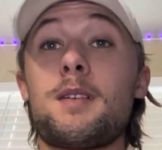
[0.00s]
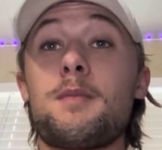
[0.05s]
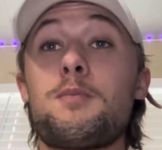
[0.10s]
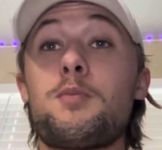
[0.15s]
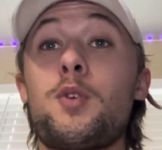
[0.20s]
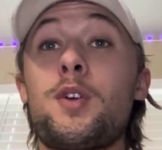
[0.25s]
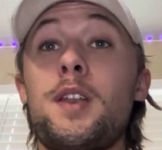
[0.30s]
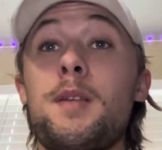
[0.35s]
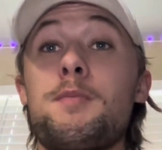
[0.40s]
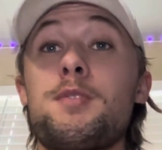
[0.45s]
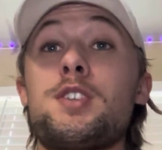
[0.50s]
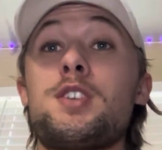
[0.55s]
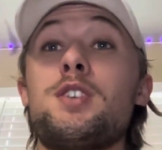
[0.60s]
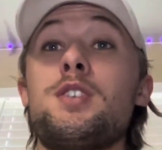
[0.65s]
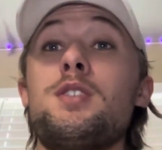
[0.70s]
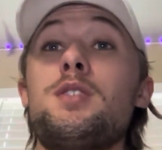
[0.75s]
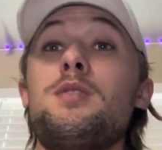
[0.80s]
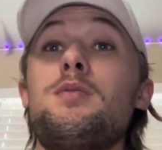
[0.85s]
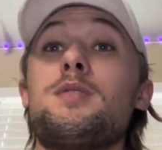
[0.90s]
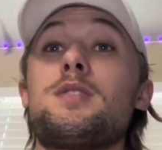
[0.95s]
Point number
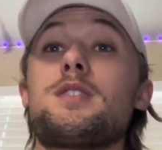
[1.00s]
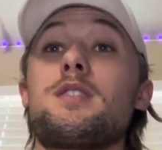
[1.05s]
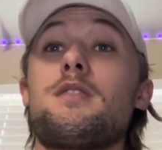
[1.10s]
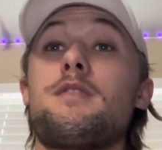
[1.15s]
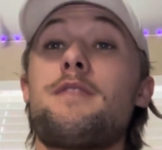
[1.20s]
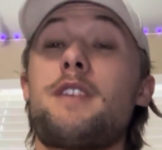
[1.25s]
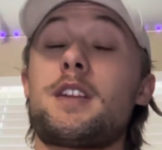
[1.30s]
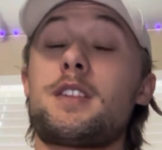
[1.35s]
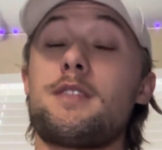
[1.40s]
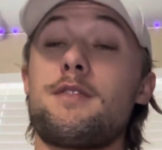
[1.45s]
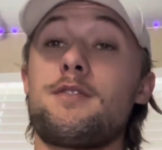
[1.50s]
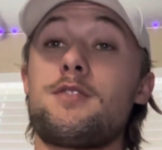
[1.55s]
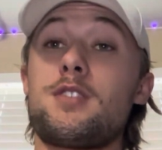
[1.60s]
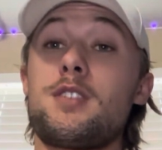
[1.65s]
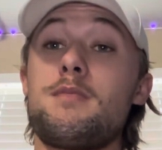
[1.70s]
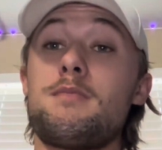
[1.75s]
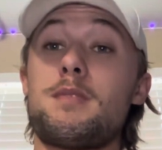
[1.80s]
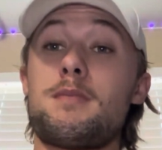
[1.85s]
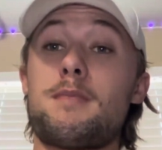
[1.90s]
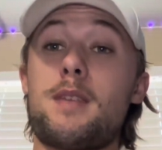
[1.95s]
2 was effective
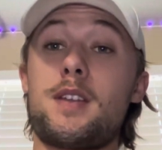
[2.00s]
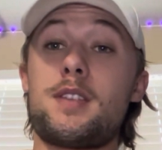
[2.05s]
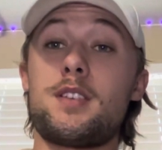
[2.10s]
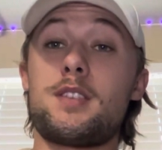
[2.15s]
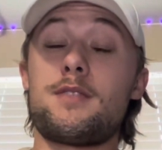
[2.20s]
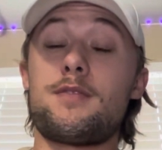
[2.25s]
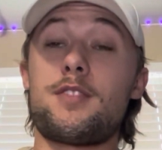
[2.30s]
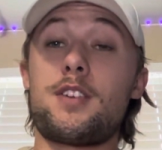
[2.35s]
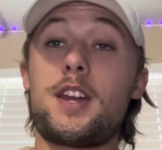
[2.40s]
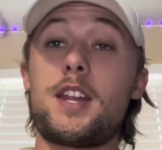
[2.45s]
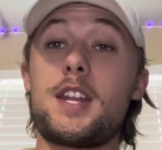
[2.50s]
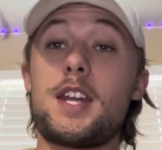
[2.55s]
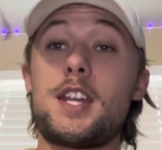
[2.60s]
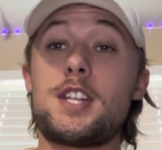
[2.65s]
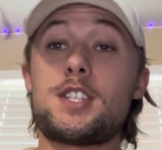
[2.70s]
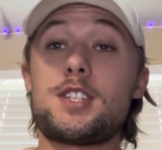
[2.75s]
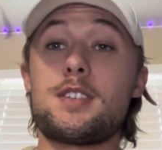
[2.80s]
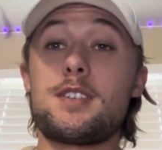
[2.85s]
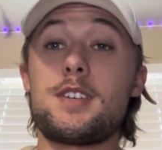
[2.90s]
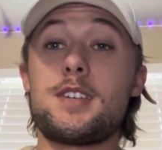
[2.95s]
treatment methods for
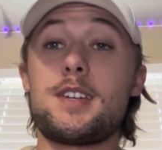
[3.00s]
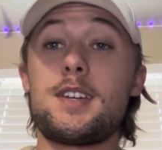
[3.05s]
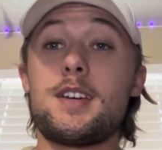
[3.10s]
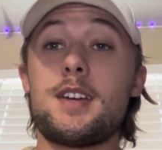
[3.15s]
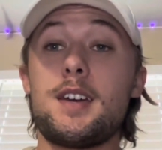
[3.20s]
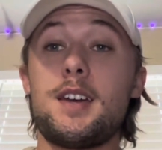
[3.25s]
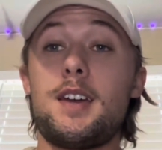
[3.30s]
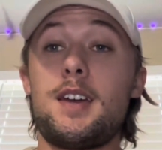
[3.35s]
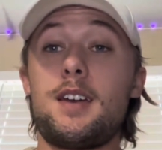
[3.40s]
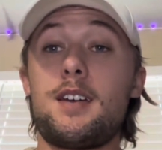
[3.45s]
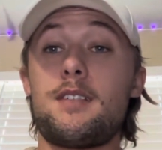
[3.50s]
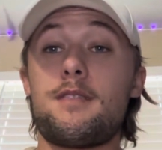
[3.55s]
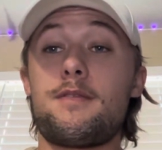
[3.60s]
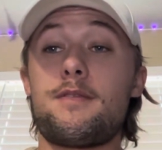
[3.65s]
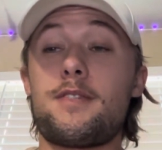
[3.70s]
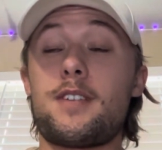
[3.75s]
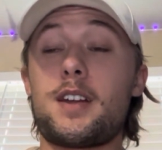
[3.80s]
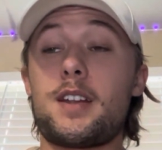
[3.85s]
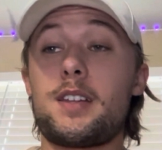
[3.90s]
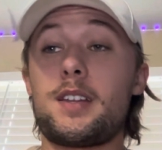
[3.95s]
ADHD. And
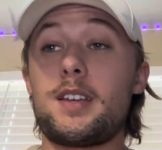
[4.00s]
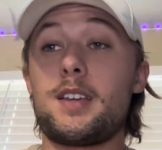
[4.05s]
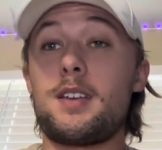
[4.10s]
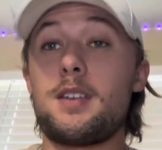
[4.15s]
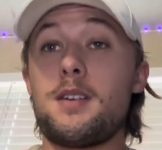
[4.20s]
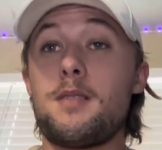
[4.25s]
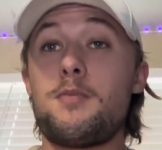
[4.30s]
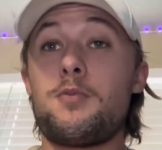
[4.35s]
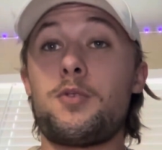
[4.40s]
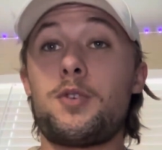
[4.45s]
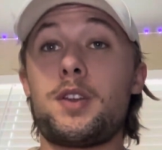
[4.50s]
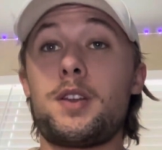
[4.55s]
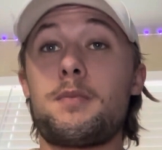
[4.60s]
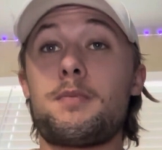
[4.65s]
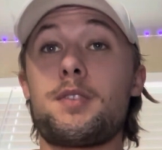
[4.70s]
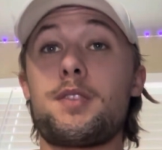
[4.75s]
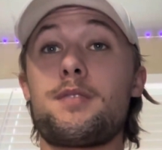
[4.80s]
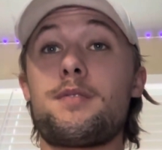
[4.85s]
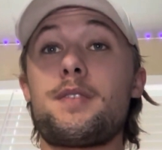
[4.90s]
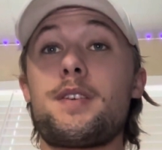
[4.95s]
finally, point number
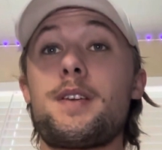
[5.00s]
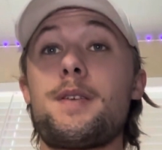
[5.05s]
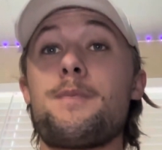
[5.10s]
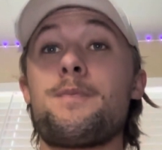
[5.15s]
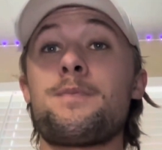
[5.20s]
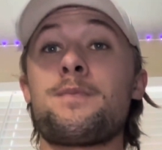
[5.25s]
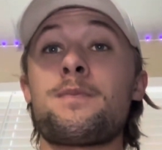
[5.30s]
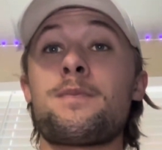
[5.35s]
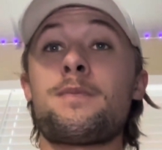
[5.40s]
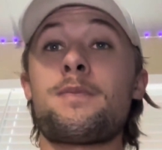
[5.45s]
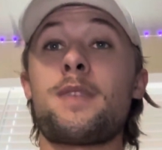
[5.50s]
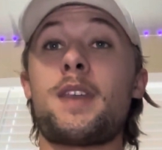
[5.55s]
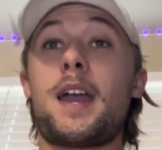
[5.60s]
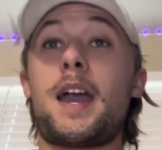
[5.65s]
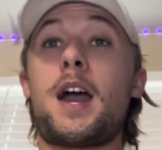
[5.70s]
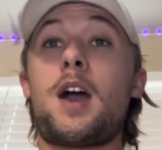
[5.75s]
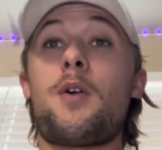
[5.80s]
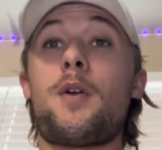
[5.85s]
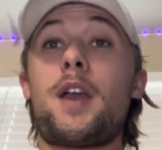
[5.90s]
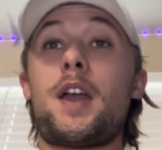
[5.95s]
3,
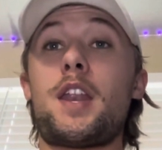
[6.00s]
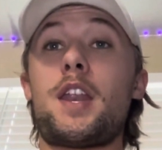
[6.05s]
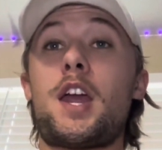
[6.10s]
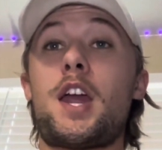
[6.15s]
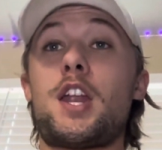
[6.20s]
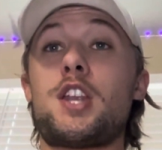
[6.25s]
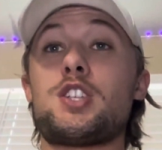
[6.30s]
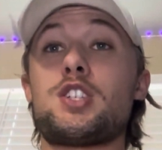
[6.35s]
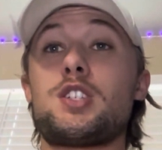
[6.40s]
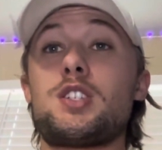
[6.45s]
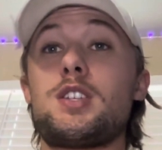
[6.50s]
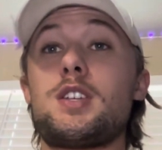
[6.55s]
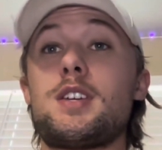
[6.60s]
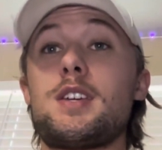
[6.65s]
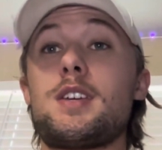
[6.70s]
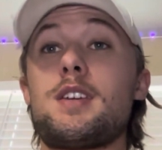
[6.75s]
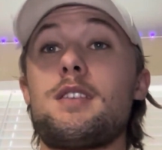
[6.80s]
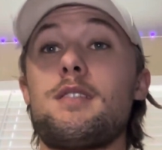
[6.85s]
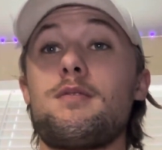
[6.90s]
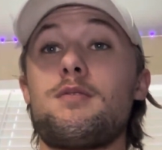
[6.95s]
how
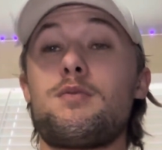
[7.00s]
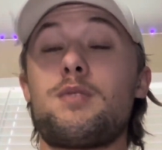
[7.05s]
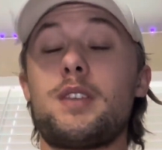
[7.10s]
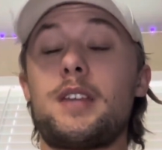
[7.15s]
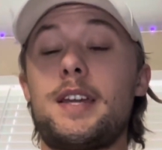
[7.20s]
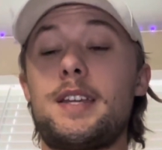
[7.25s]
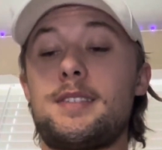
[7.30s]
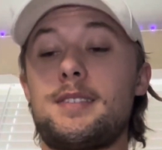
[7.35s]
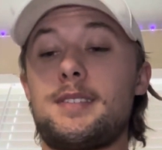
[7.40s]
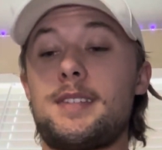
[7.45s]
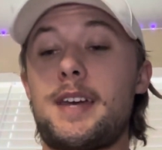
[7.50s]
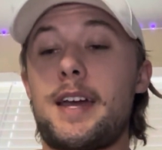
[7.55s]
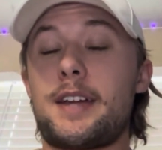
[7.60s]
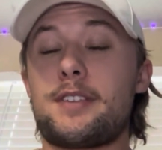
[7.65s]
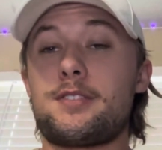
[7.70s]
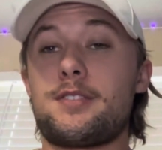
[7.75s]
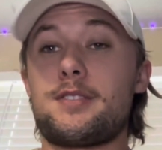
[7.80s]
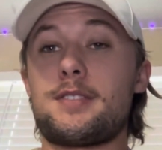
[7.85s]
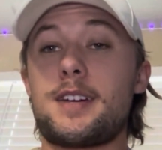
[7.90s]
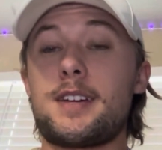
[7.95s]
ADHD relates to
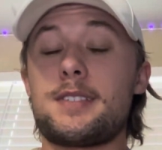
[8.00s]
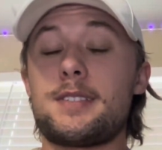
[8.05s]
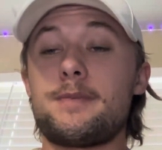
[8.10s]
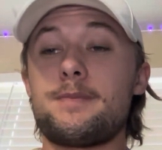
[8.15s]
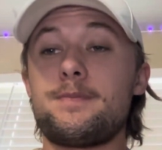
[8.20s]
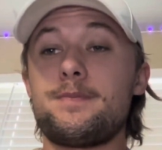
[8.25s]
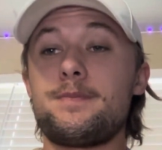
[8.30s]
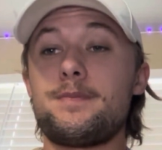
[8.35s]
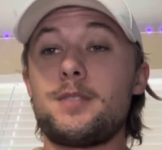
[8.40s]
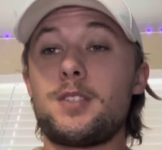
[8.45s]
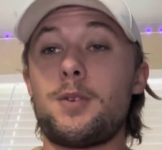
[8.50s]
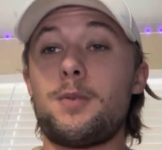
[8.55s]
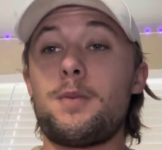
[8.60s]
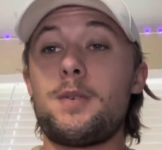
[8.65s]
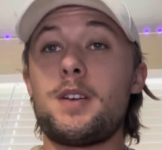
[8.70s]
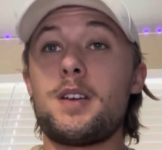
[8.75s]
exercise. So,